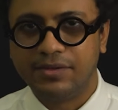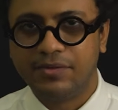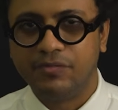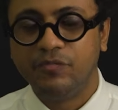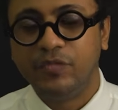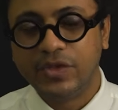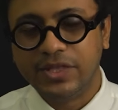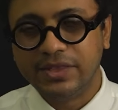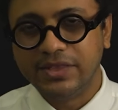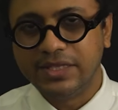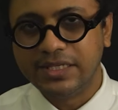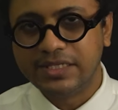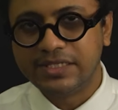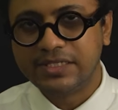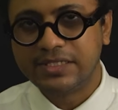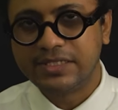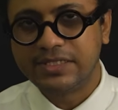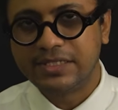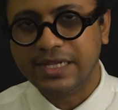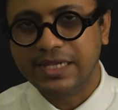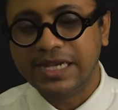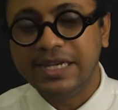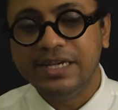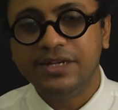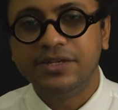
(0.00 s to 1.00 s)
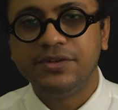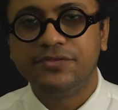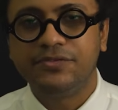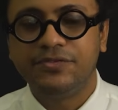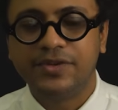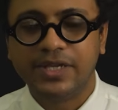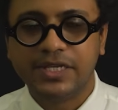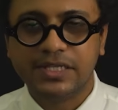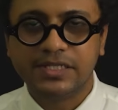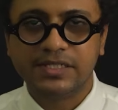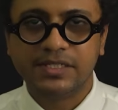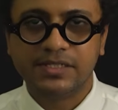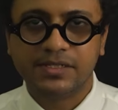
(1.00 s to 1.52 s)
with this
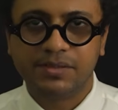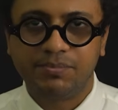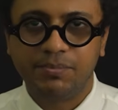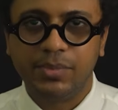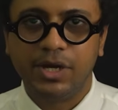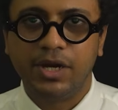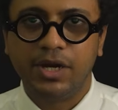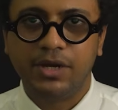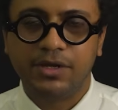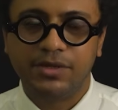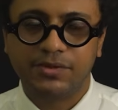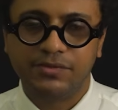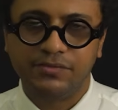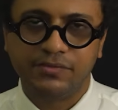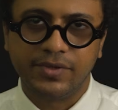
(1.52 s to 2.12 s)
interface part,